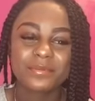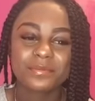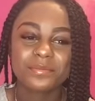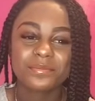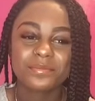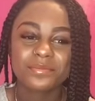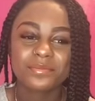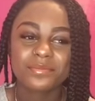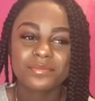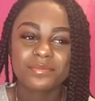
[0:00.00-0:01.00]

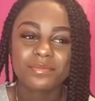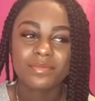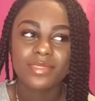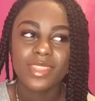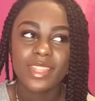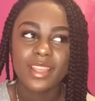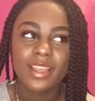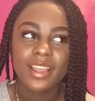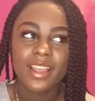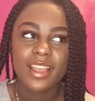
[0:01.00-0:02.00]

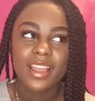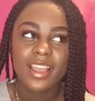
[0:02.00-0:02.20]
Nobody speaks.